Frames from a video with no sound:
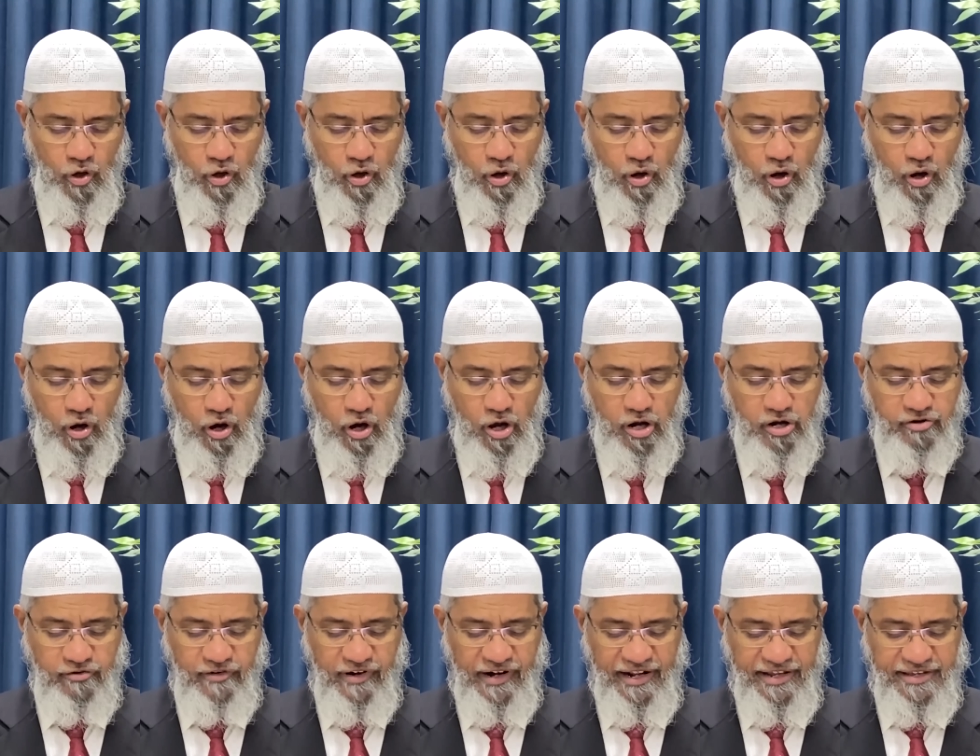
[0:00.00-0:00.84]
all
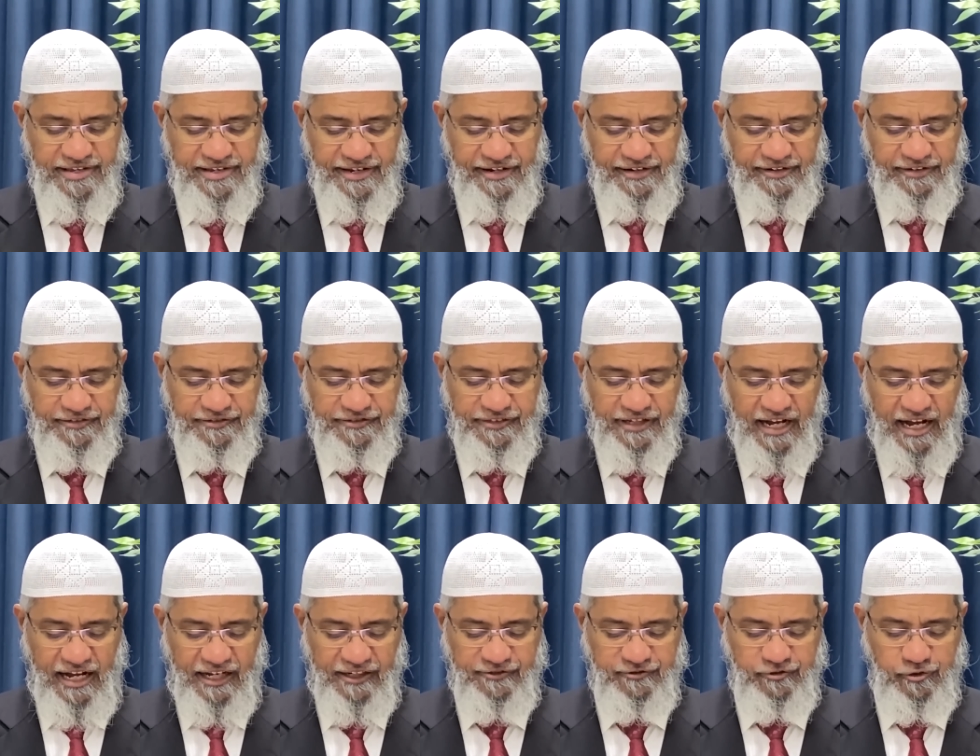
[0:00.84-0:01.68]
religions
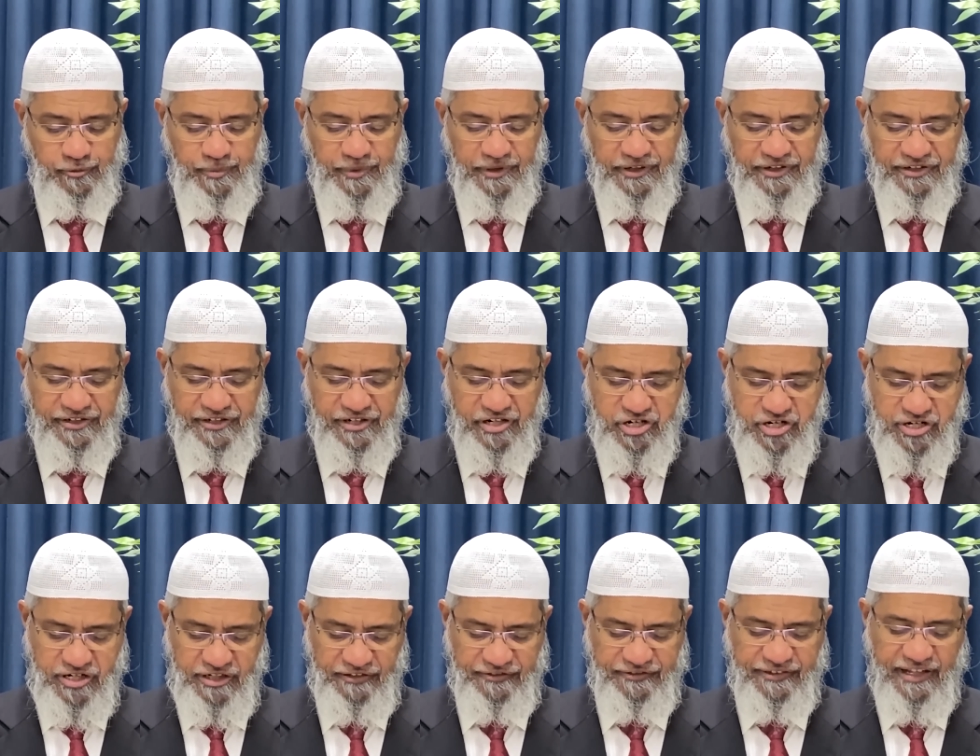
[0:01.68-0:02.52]
are
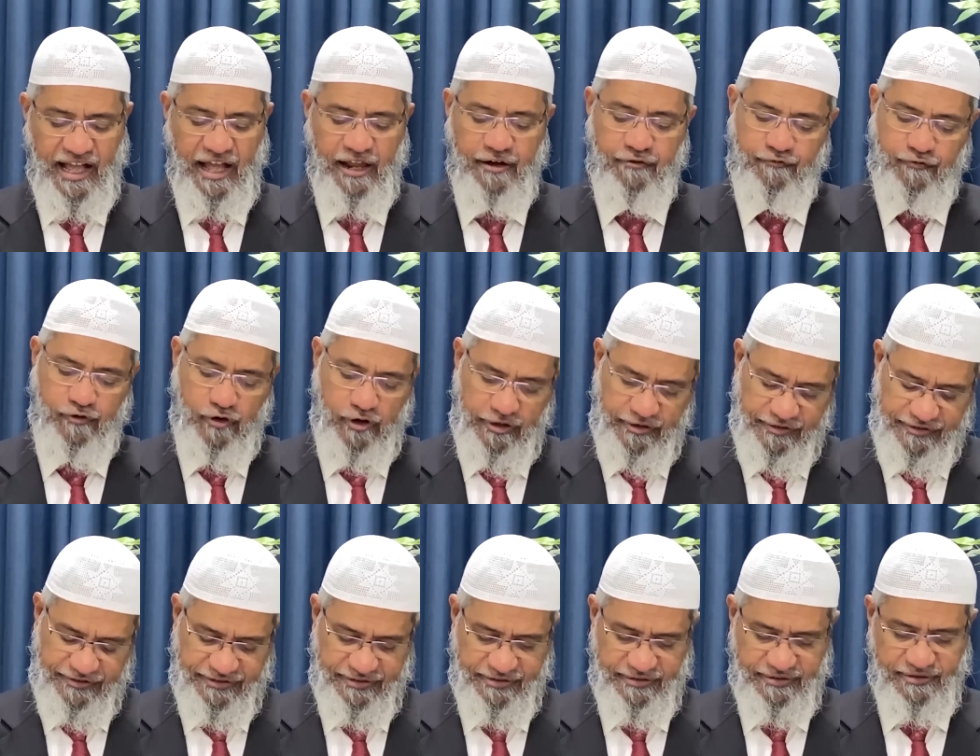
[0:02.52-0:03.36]
superstitious and
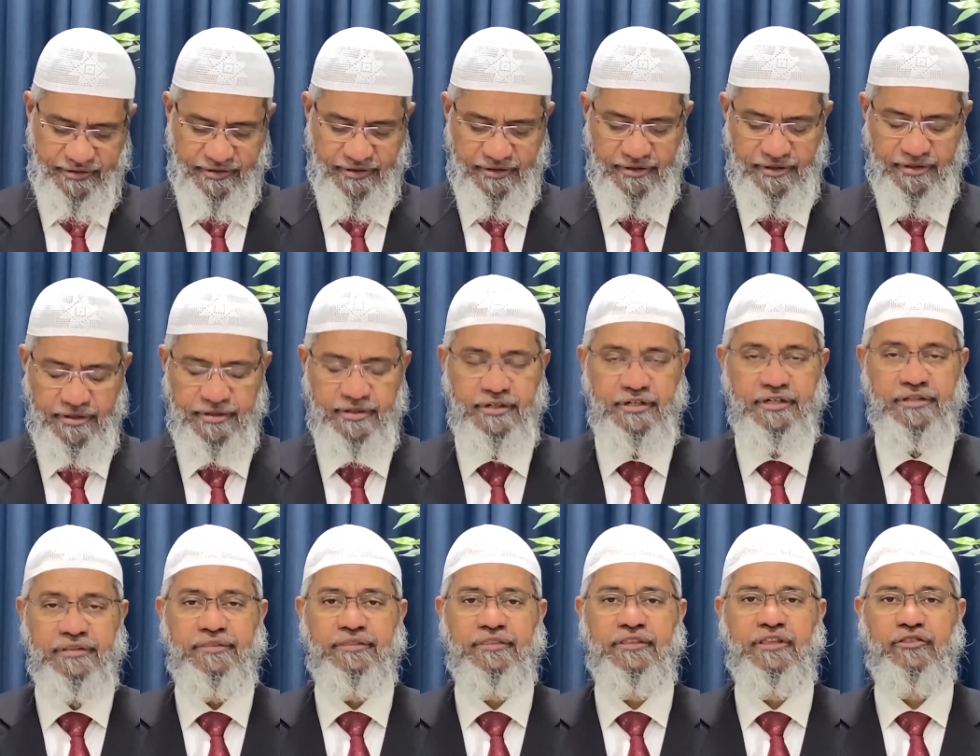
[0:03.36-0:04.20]
false.
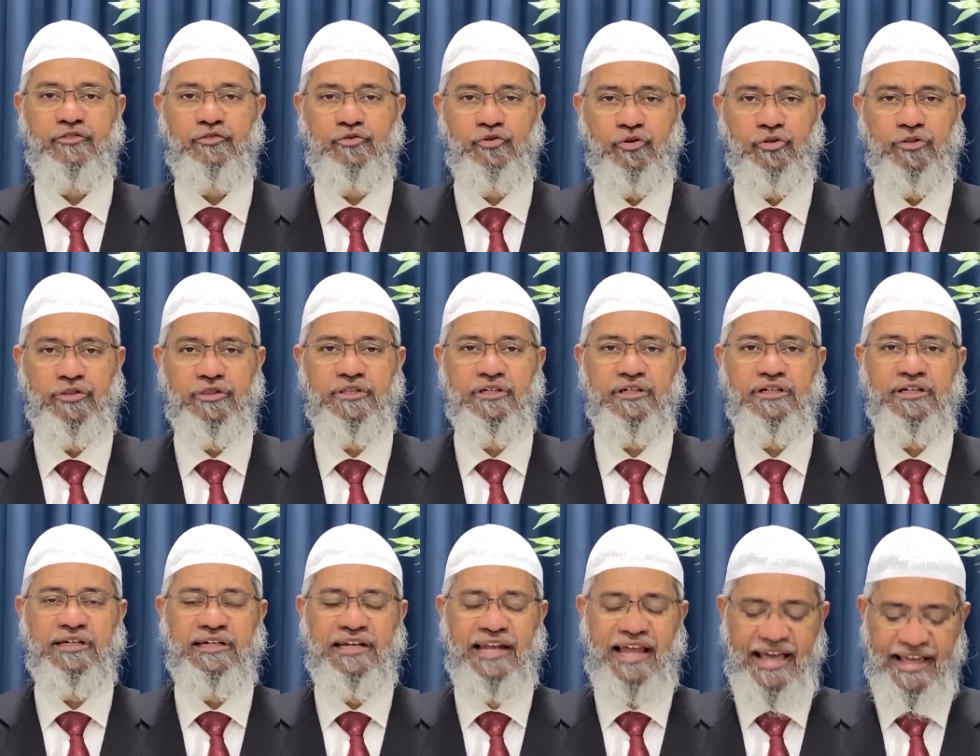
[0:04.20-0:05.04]
The truth
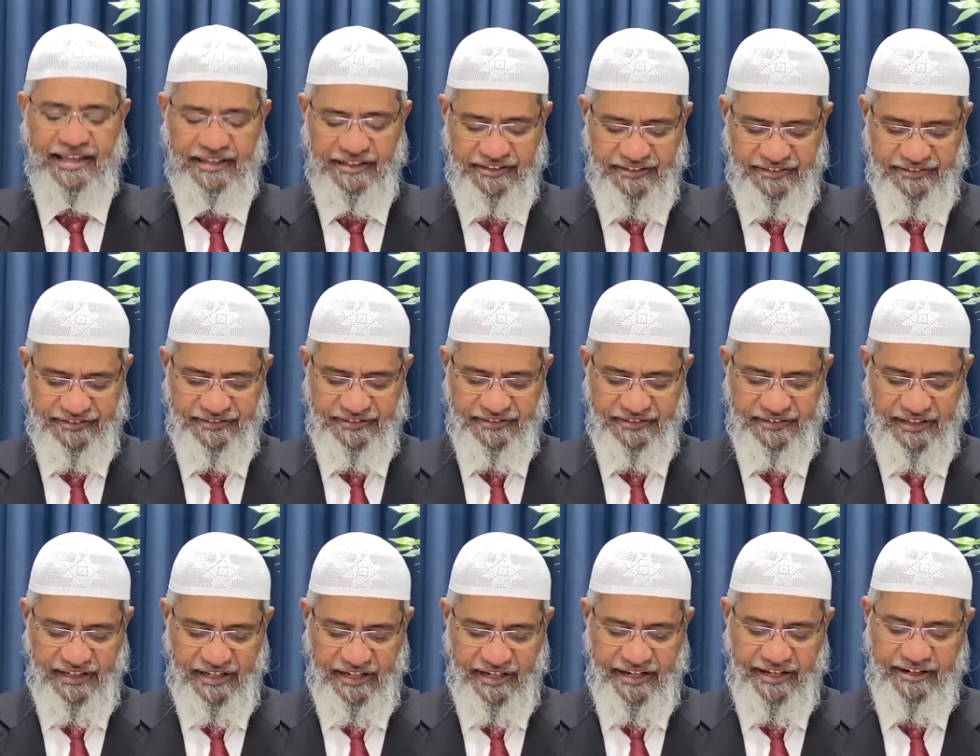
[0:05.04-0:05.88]
lies
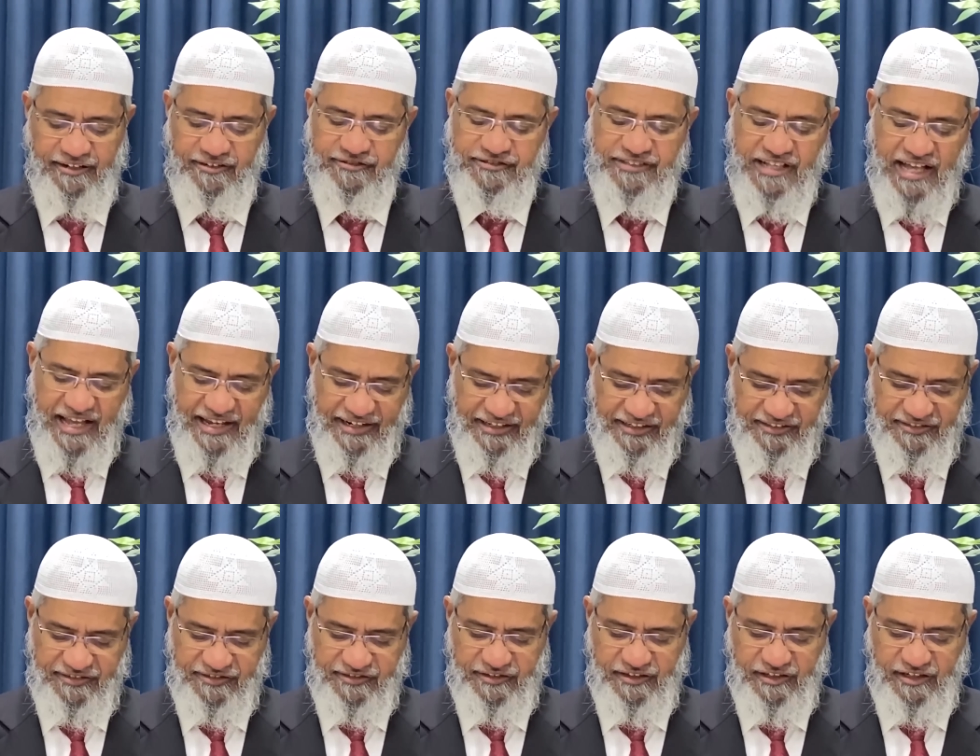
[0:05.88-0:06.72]
in
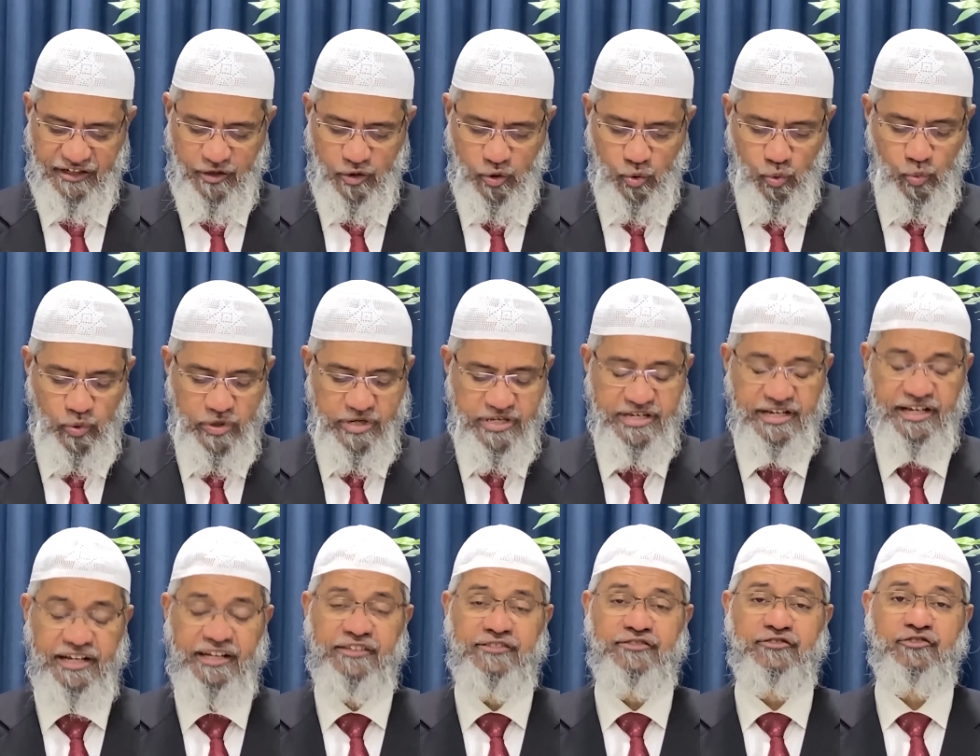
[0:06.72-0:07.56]
science, which
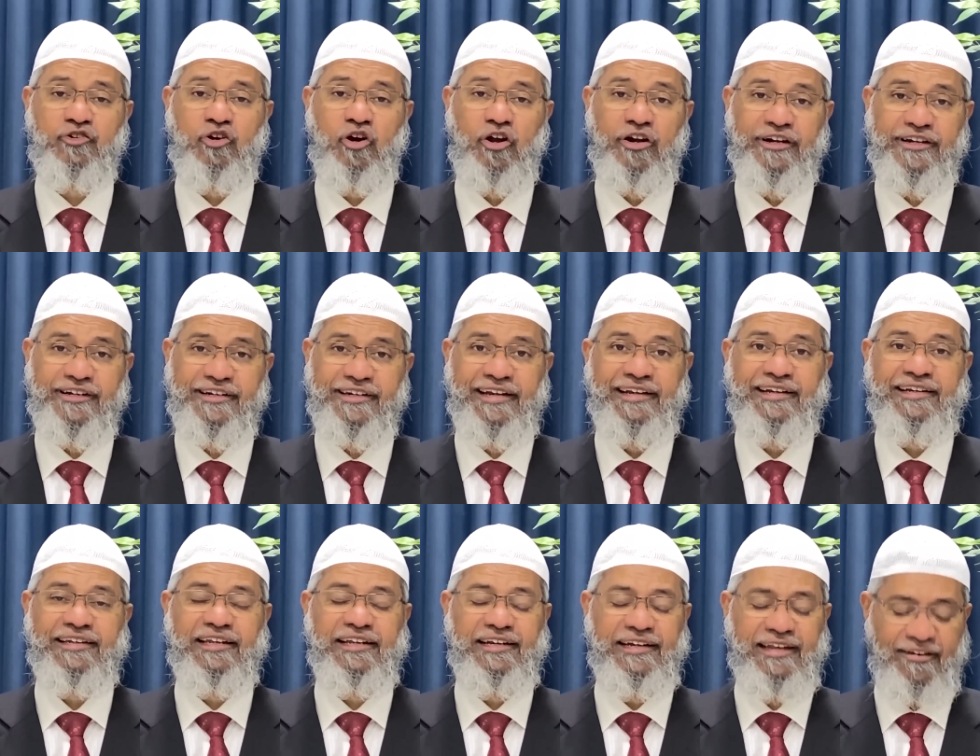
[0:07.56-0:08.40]
is
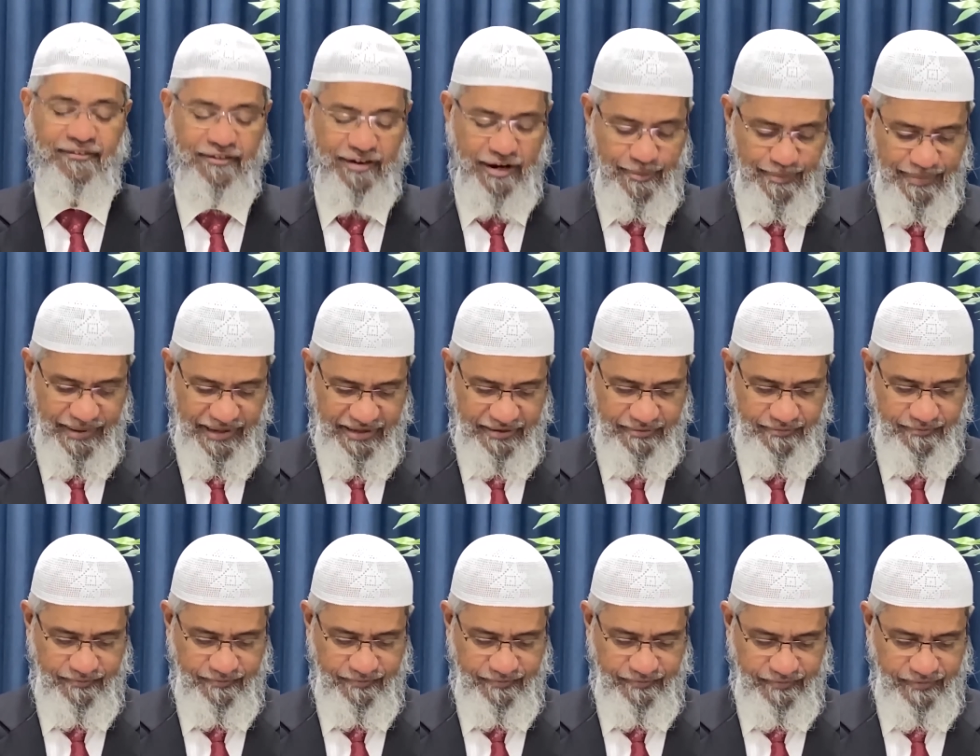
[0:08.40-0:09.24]
constantly developing.
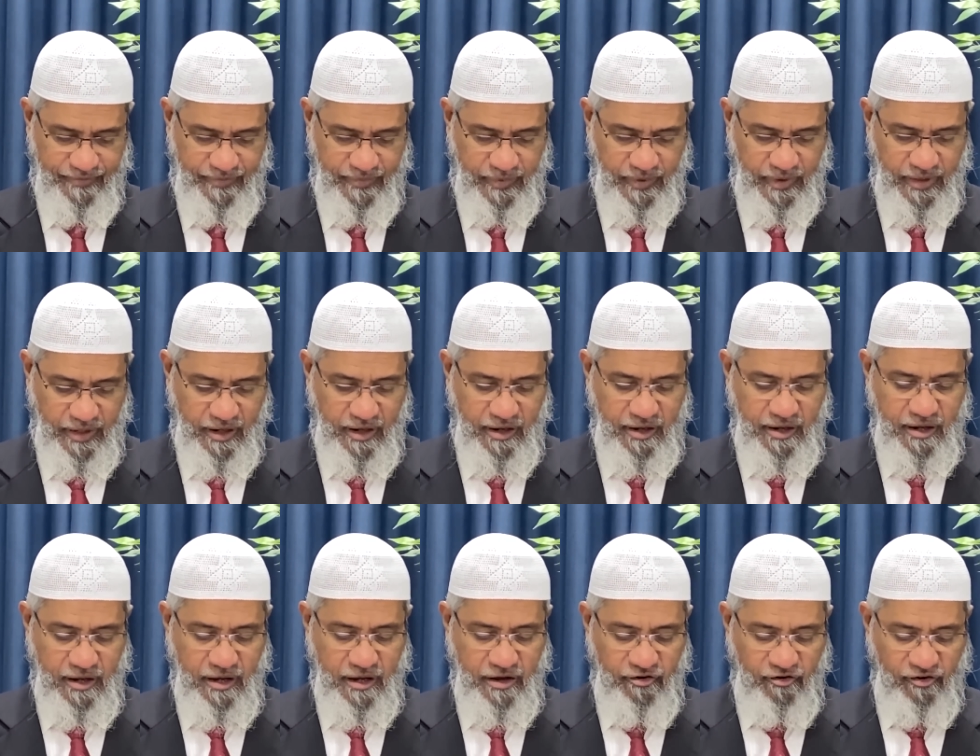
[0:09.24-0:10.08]

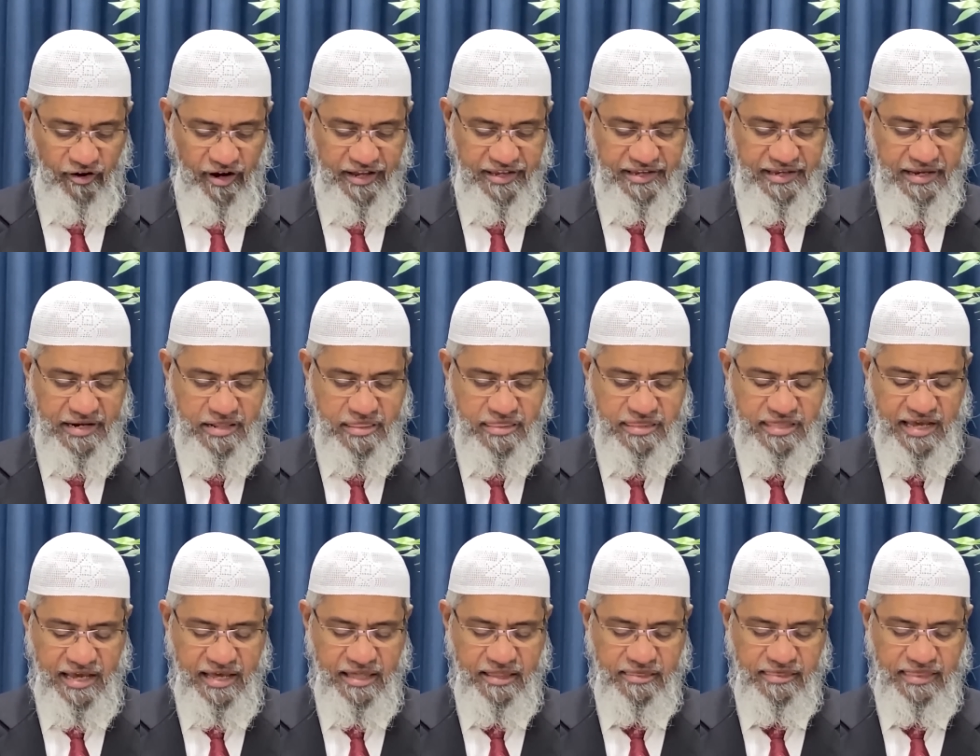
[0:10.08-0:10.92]
Religion
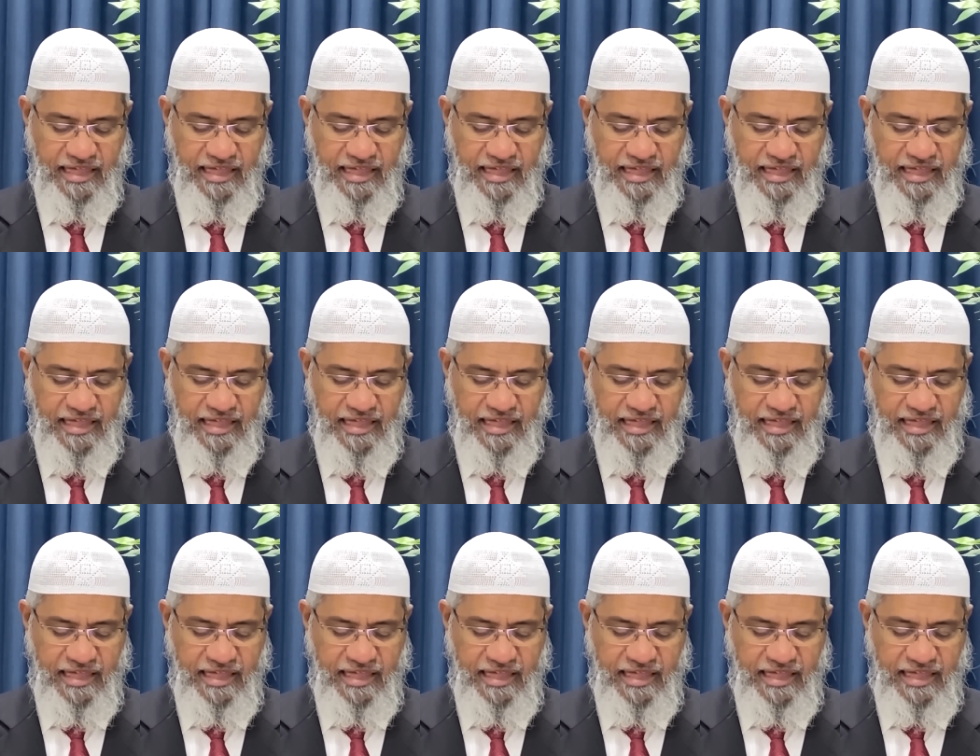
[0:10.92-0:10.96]
says